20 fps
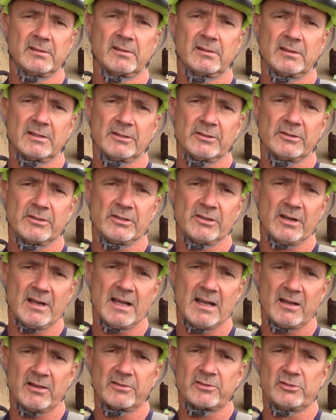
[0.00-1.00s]
and clearing your
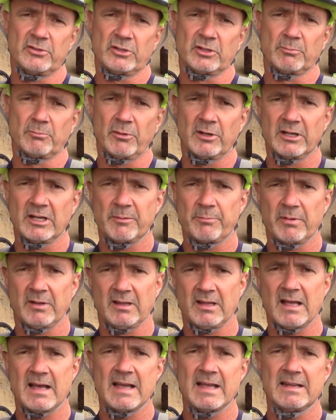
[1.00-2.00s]
house, you can bring up a
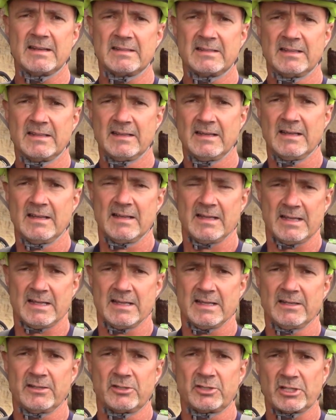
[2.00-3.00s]
light
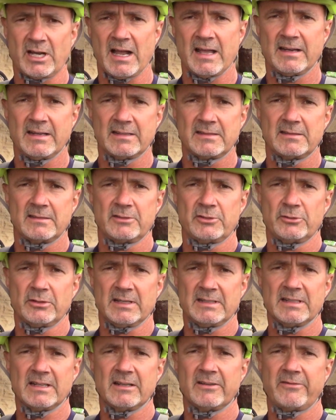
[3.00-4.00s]
and shine it
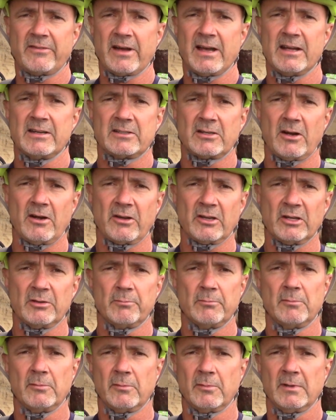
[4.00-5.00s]
to identify a
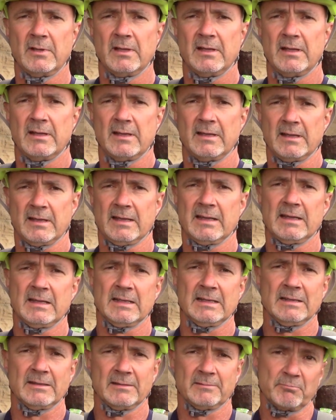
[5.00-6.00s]
target
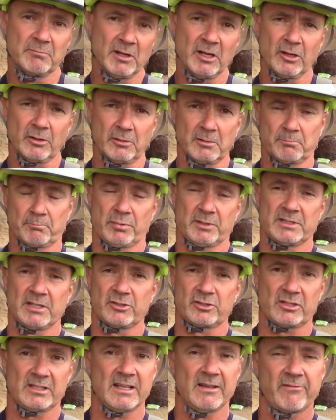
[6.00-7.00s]
and, you know,
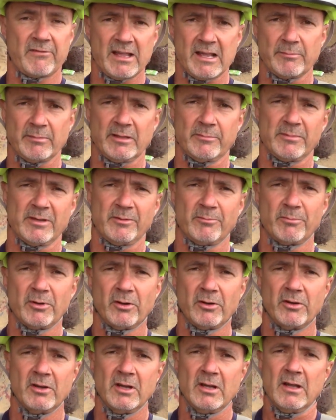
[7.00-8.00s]
potentially a family
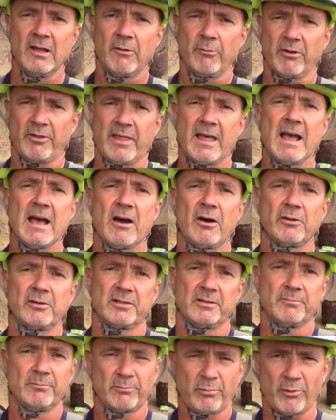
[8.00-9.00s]
member,
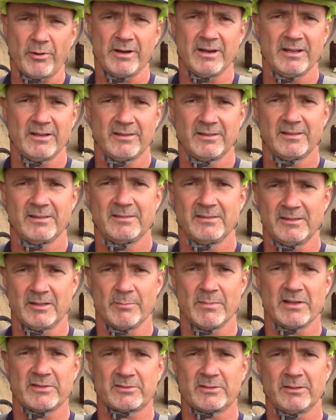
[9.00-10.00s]
without pointing
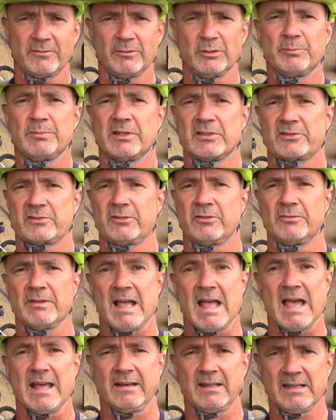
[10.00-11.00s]
the muzzle of your pistol
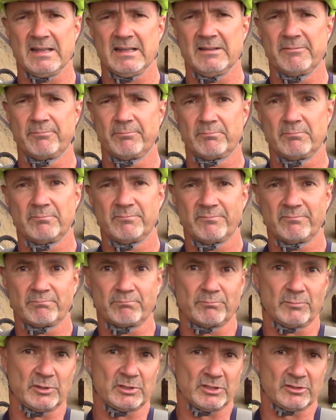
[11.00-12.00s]
at a
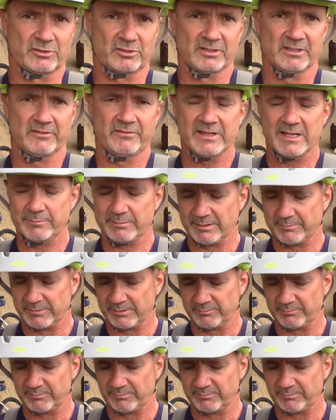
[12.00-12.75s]
potentially a family